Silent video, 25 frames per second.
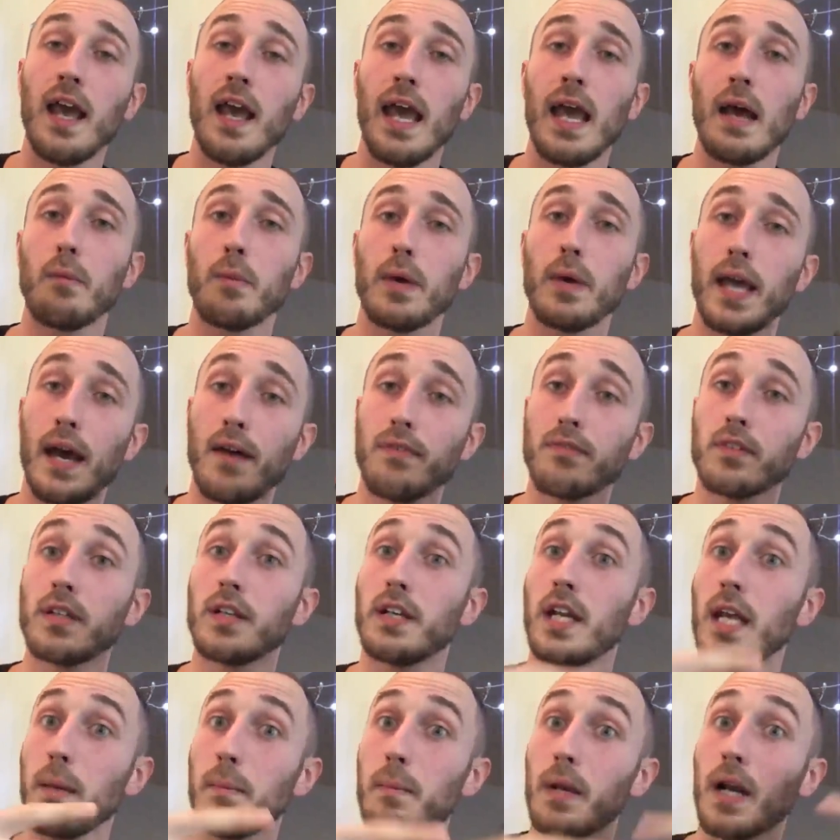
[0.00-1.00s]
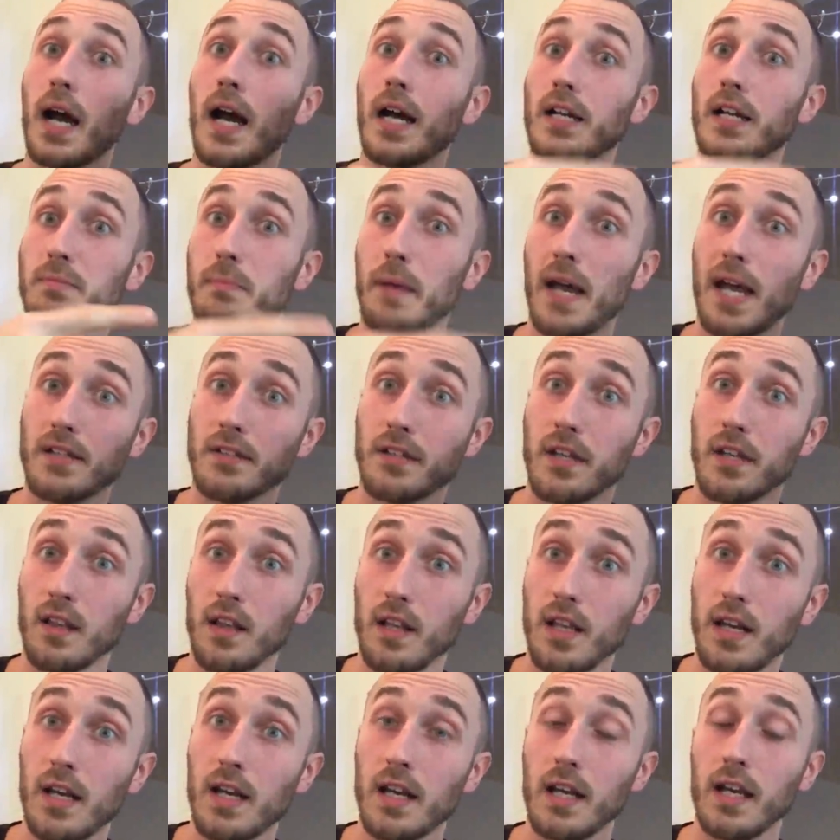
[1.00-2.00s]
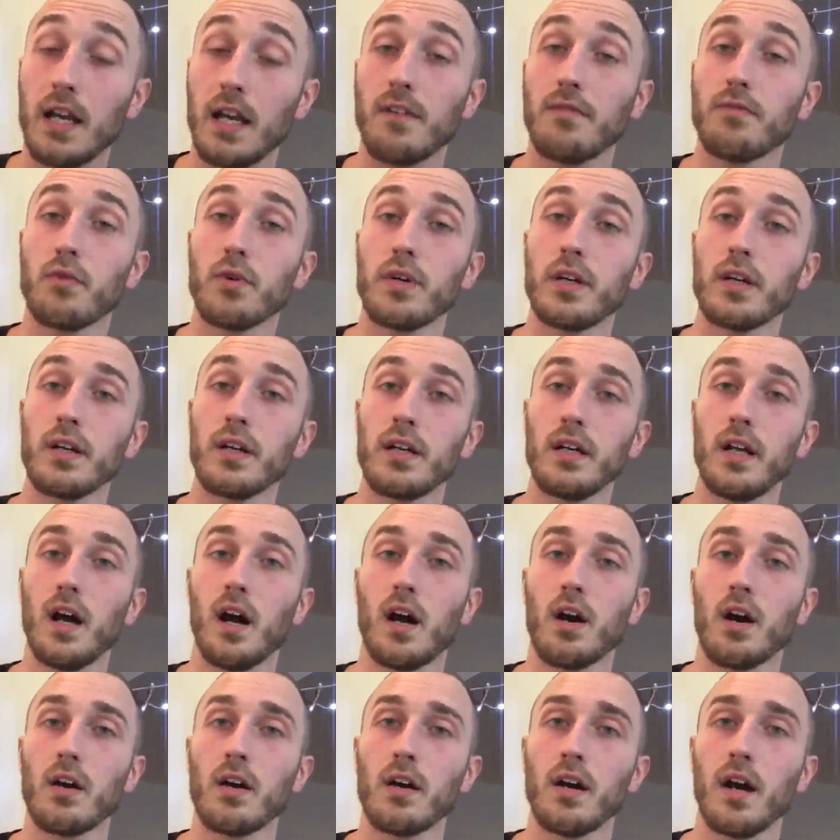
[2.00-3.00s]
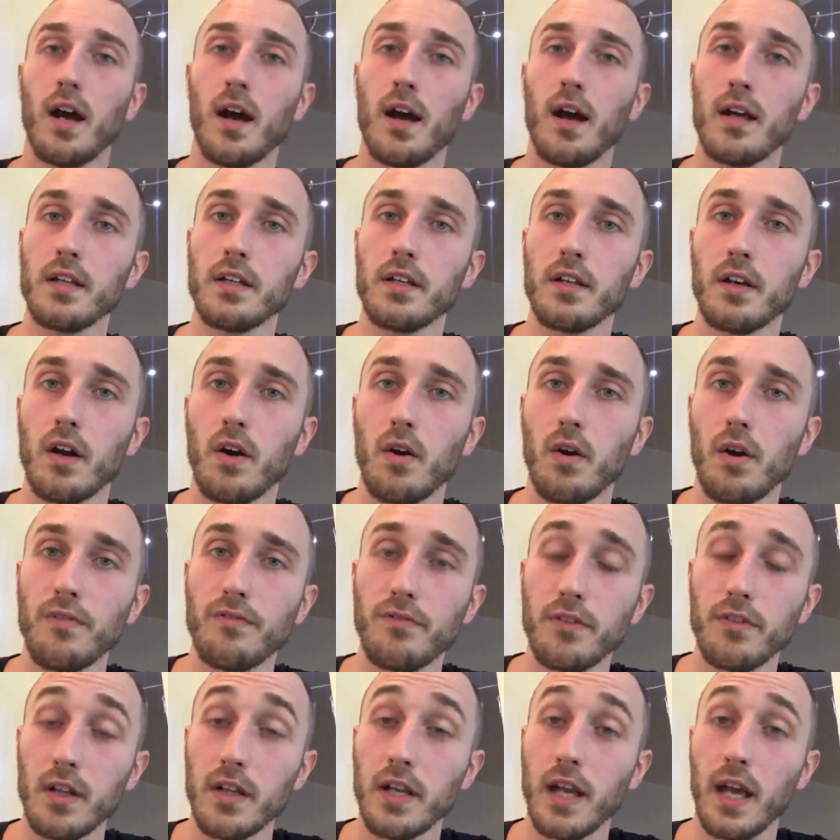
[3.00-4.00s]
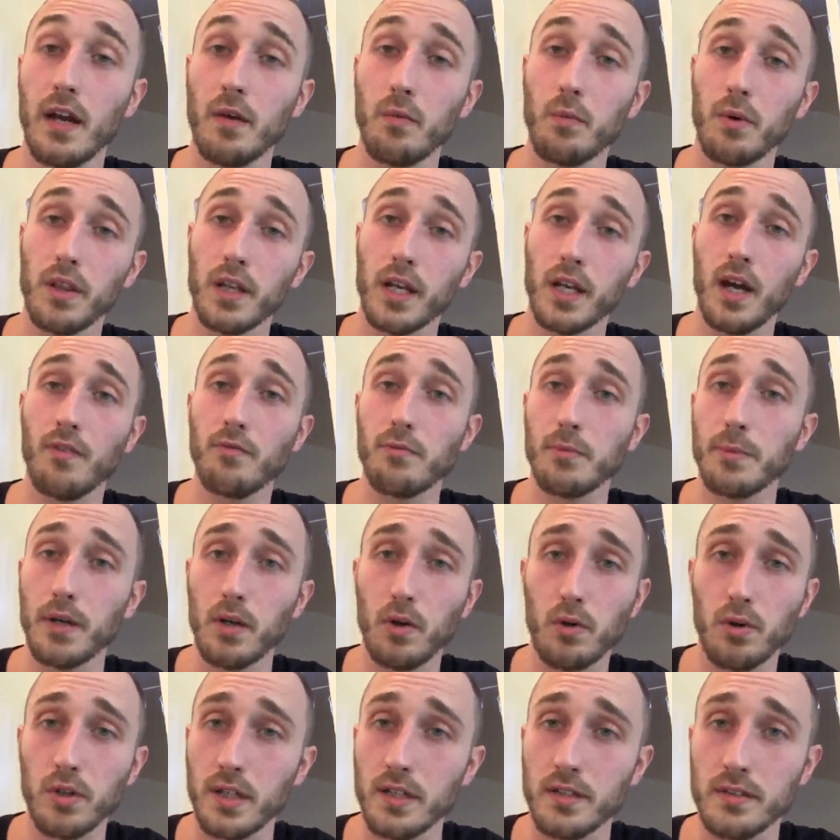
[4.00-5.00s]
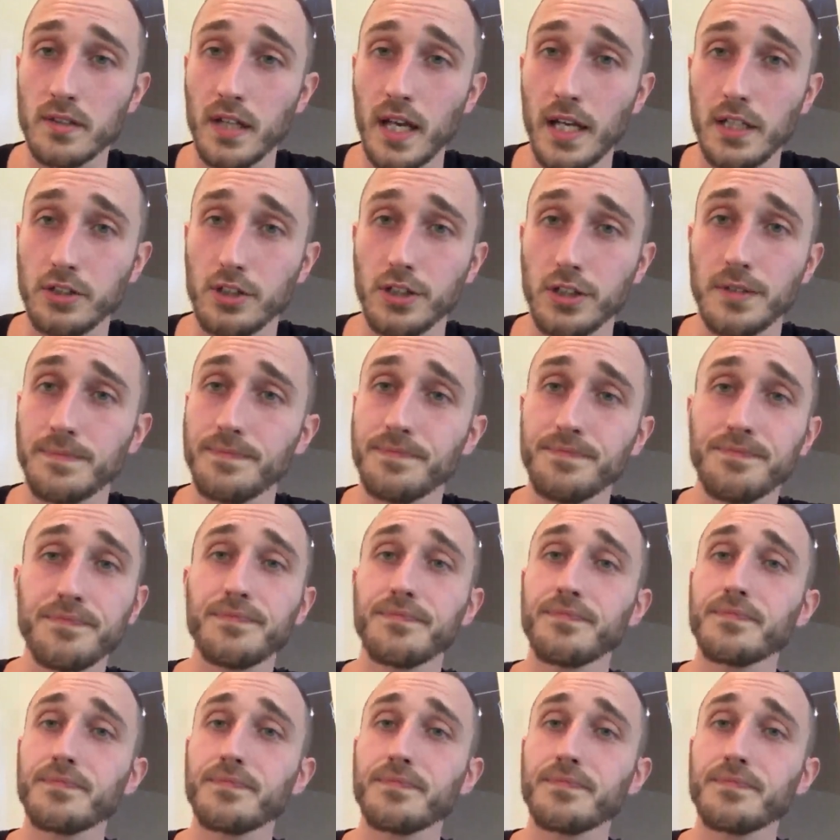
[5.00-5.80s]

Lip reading: And we have to demonize masculinity if we are affiliated with a government organization